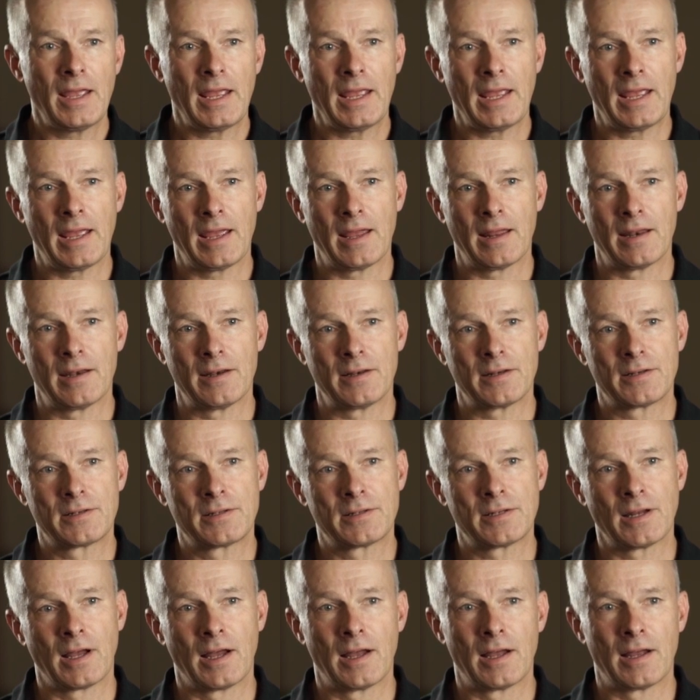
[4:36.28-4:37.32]
and
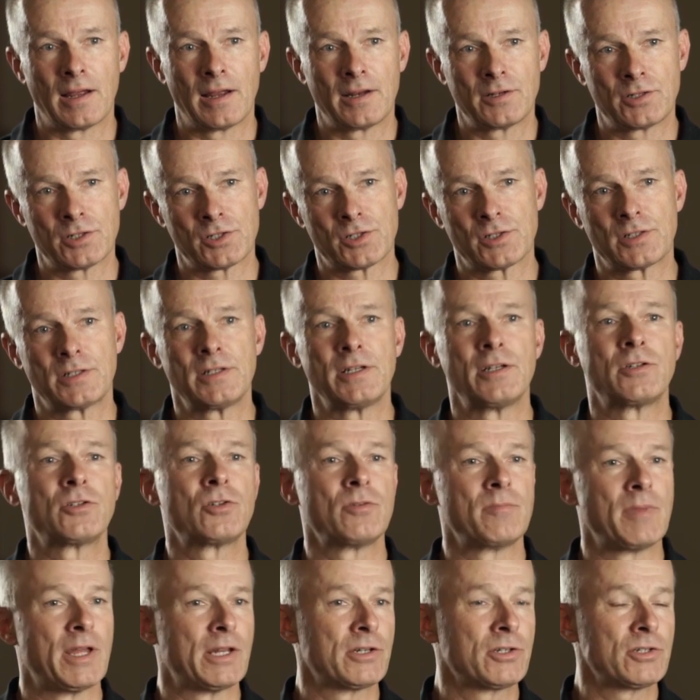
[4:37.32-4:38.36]
uh, I just need to
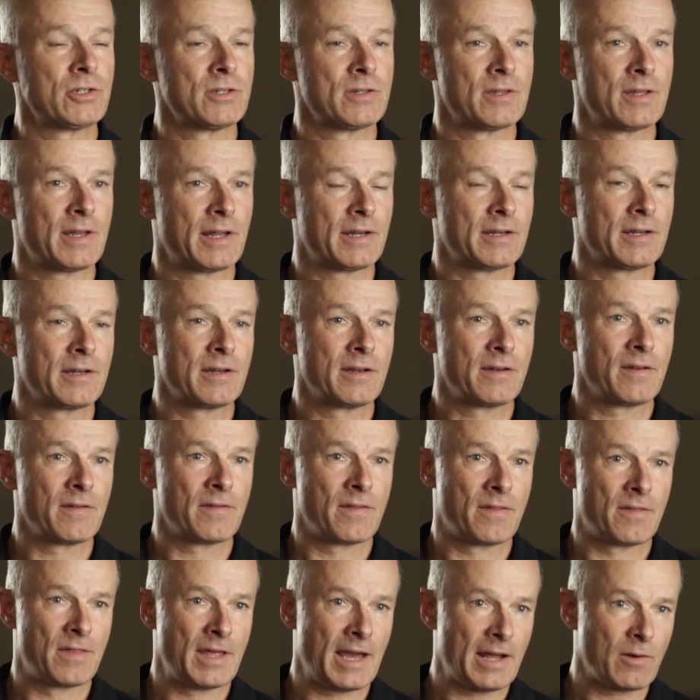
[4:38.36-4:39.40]
mention that
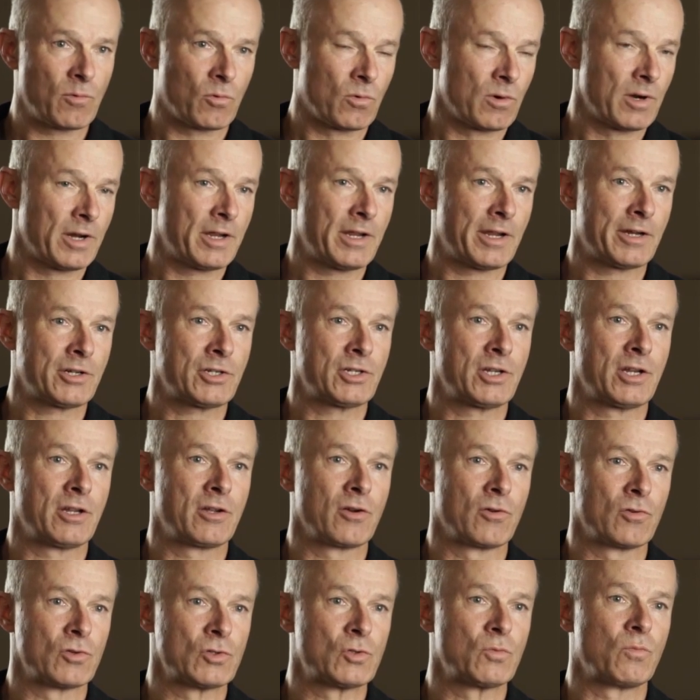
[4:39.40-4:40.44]
that work actually
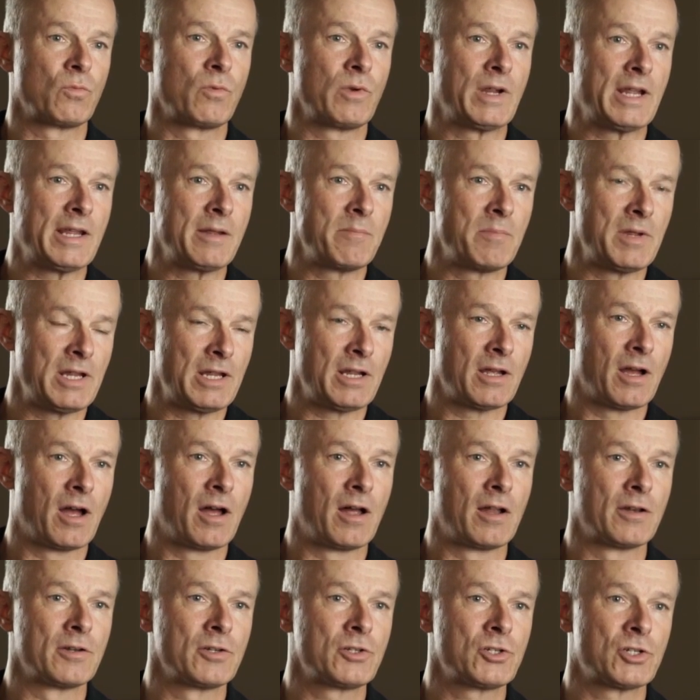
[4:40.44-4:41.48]
goes way
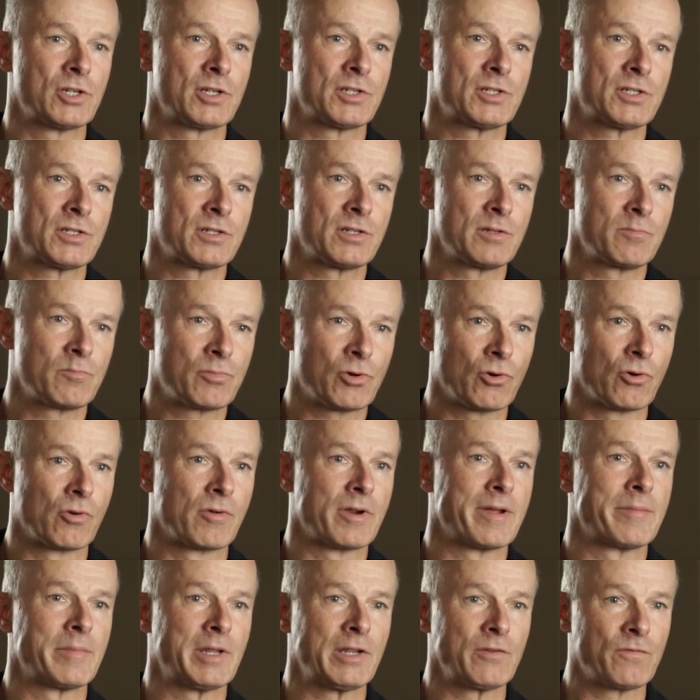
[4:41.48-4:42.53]
beyond just
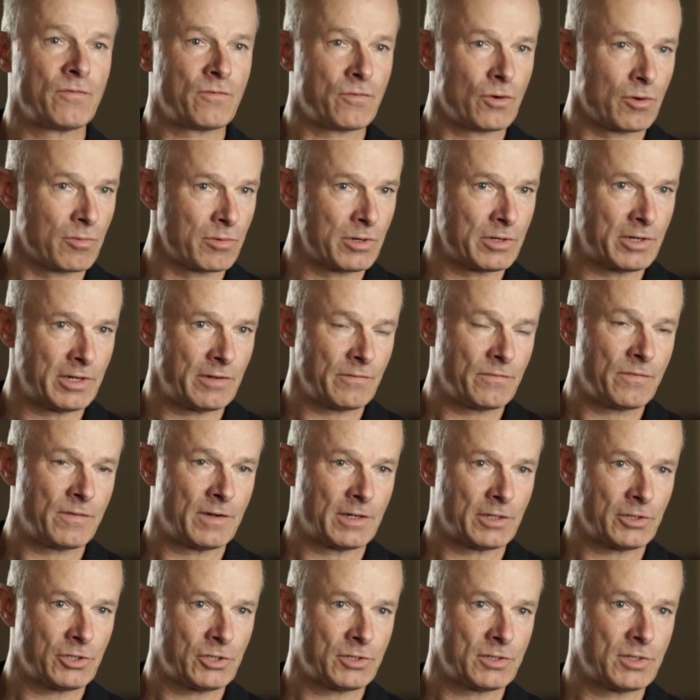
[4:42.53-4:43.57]
programming forwarding
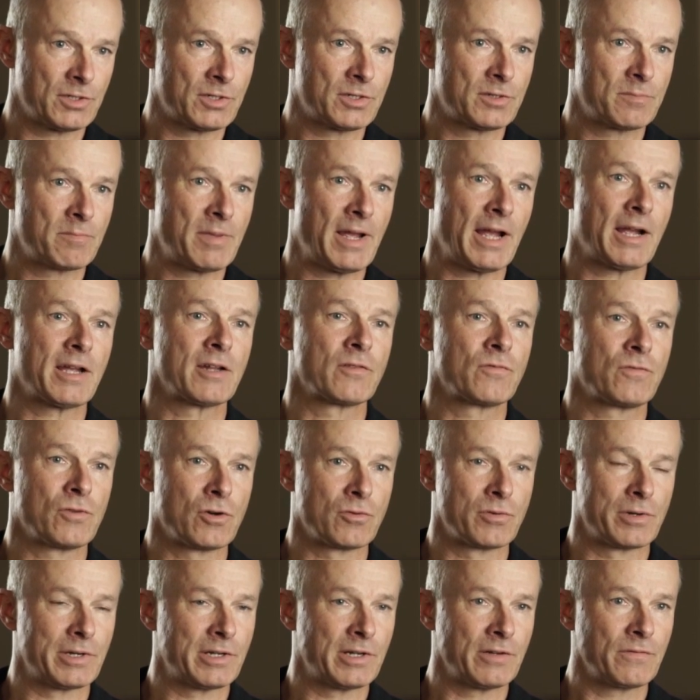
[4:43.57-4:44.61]
functions, packet
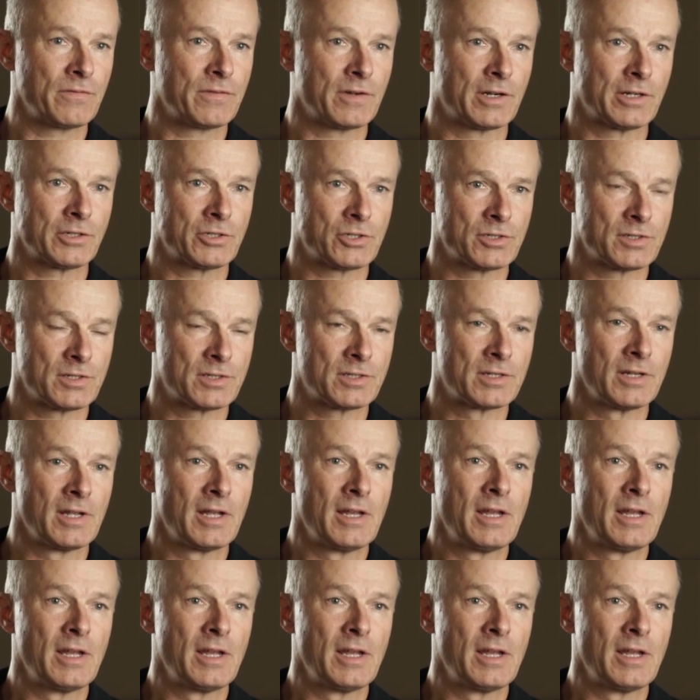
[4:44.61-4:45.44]
forwarding functions.